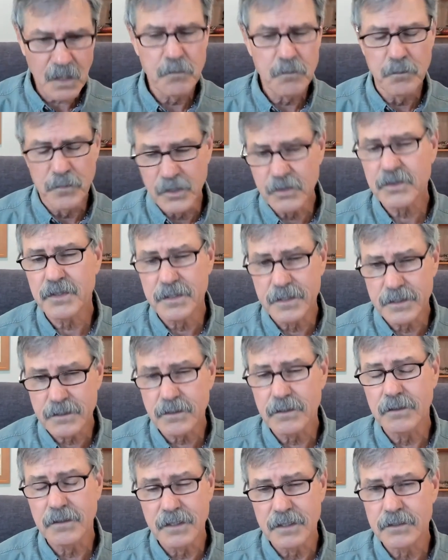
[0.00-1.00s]
milk
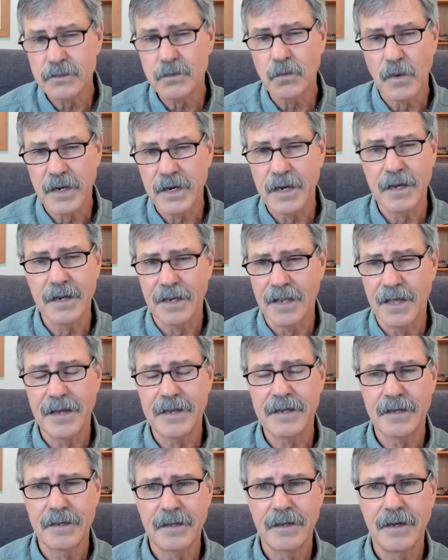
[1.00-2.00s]
thistle is one I
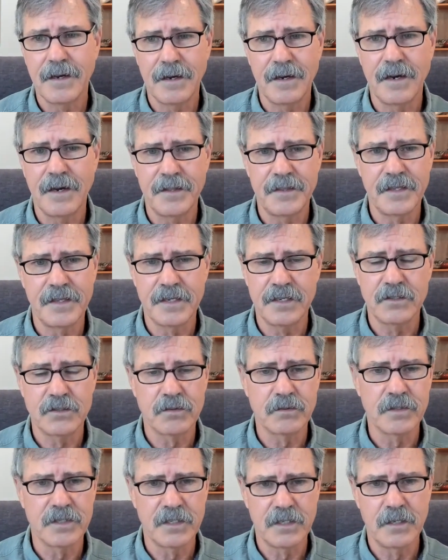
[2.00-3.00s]
like. Uh, I think it's
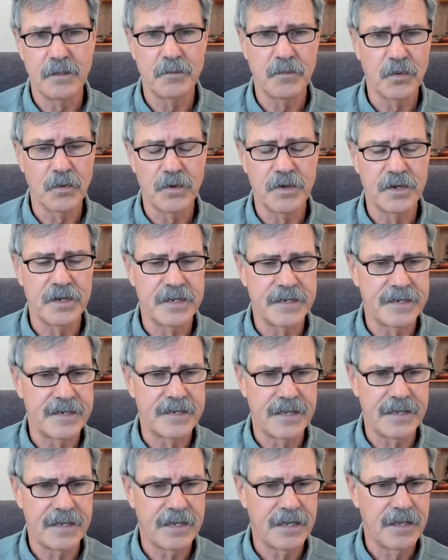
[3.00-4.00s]
really important to
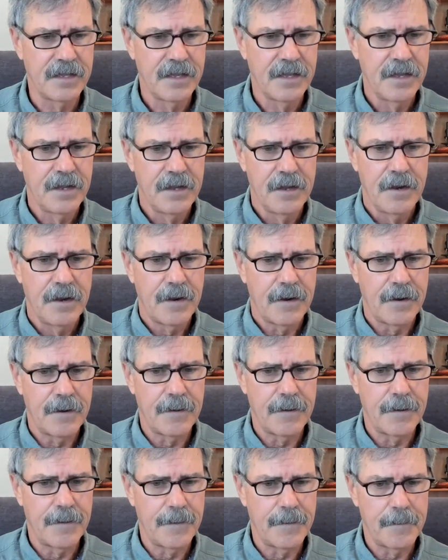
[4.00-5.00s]
take.
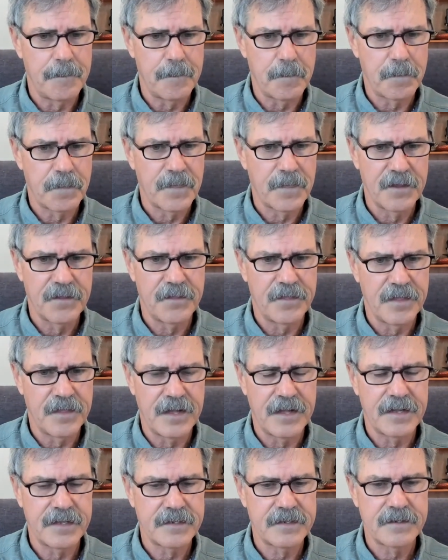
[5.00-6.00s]
Um,
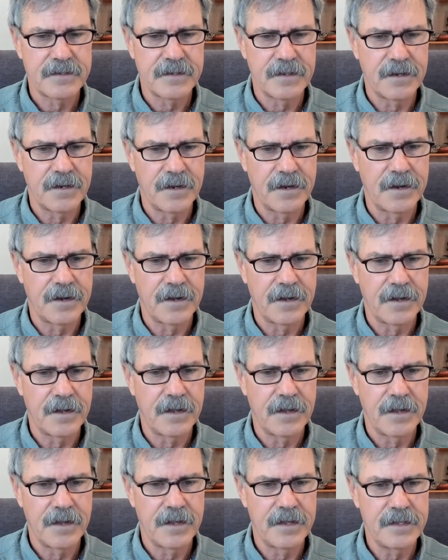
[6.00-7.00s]
that uh,
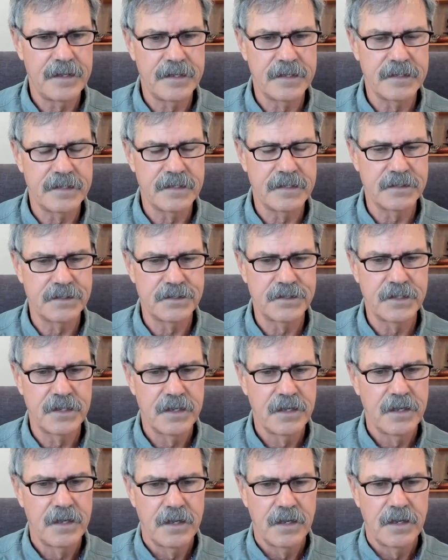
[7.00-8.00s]
is
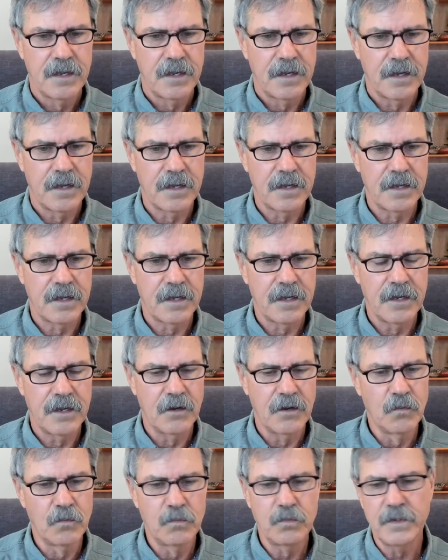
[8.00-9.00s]
uh,
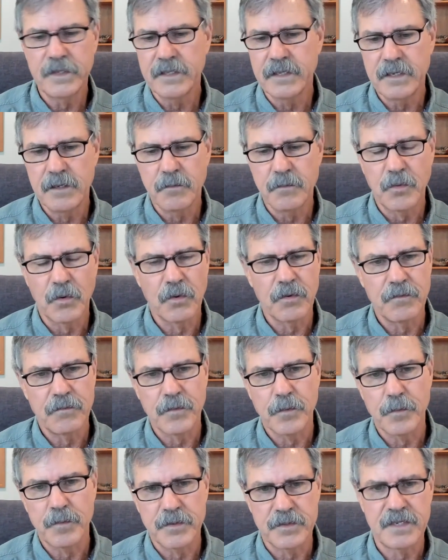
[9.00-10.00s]
really important
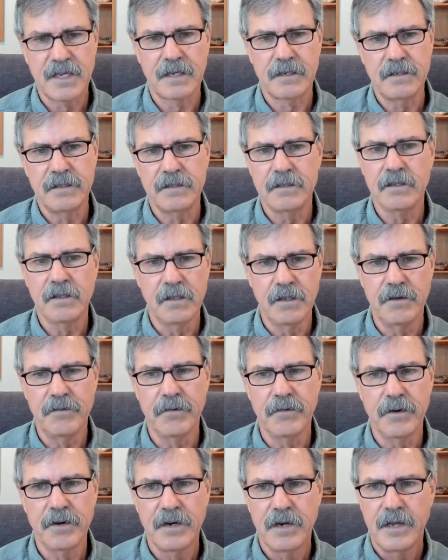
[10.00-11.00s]
for protecting the
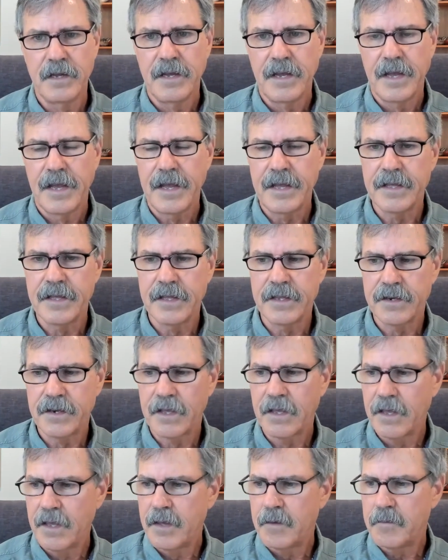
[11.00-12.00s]
liver. And
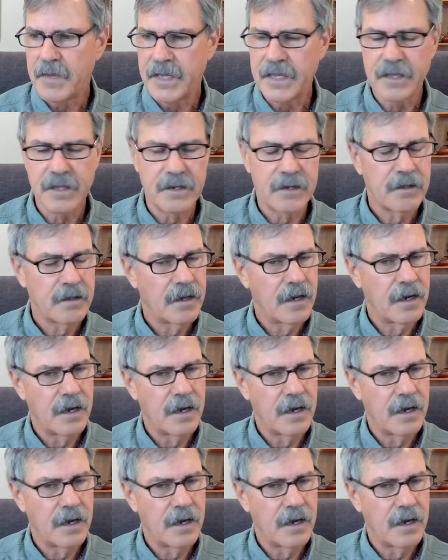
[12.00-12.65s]
man,